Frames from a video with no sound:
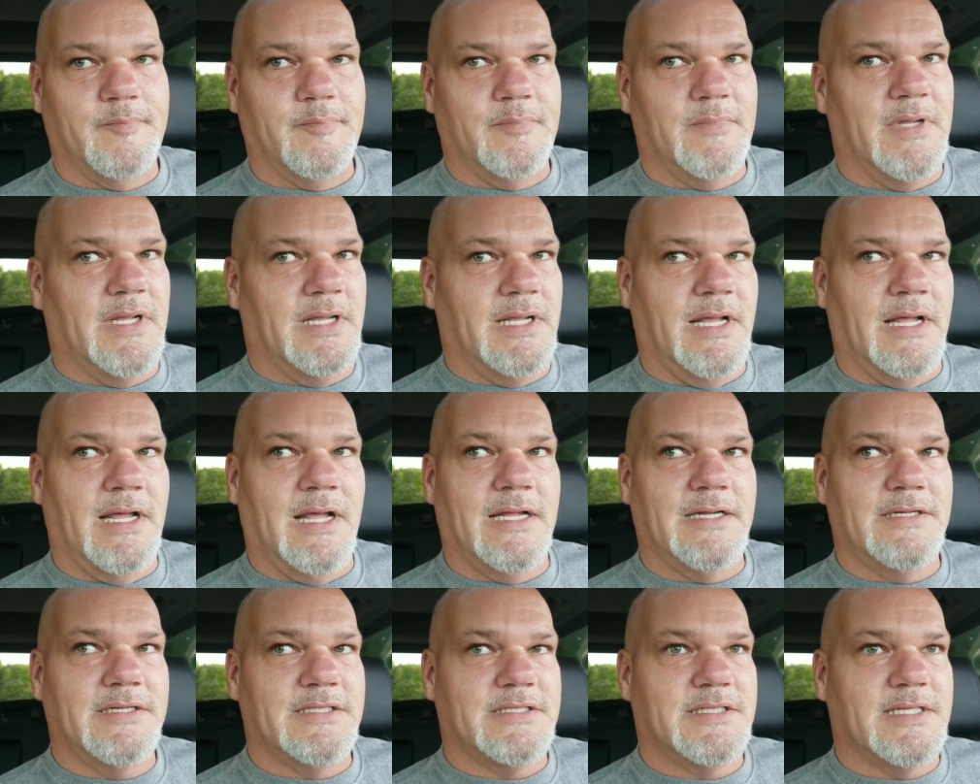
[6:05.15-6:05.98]
just
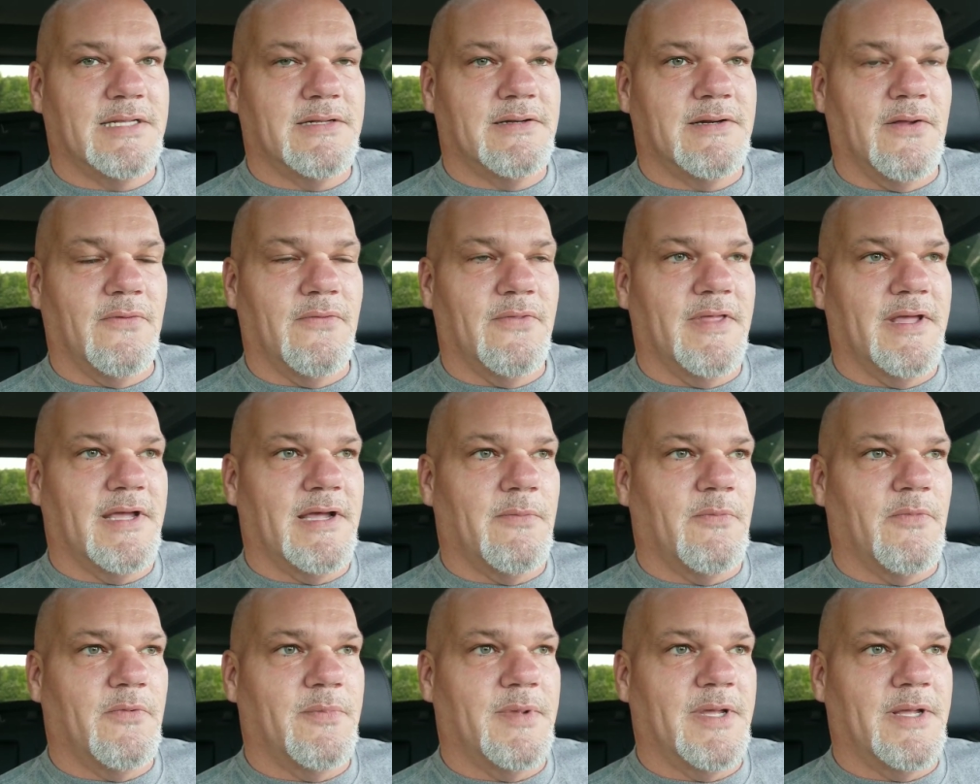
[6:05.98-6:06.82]
don't think I'm gonna be able to
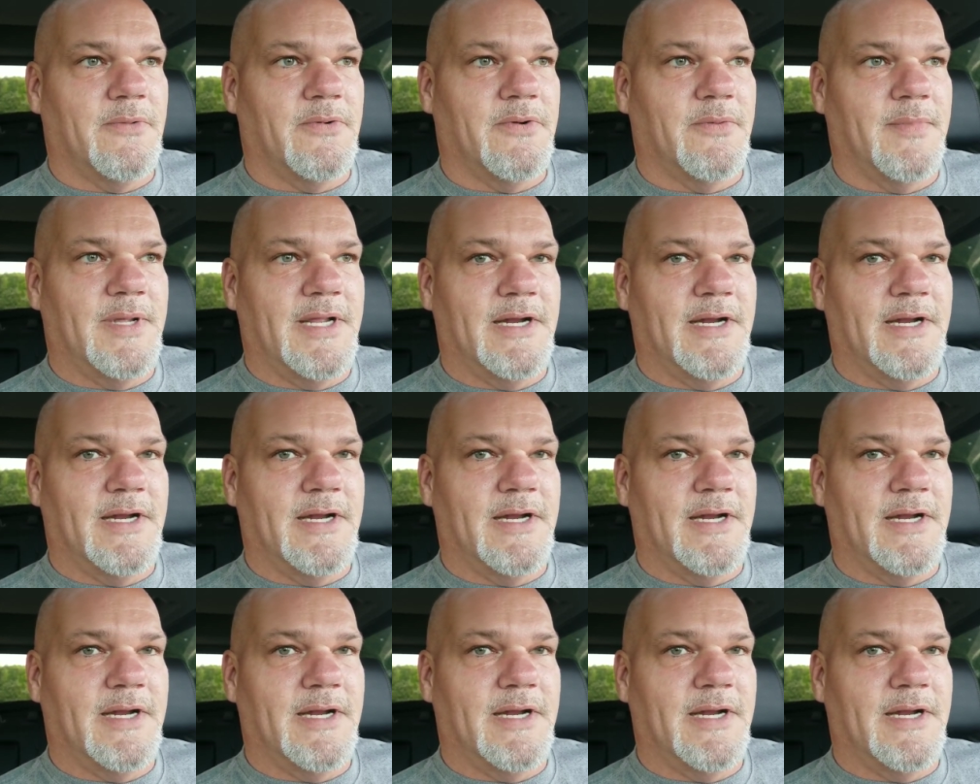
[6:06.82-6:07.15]
beat it for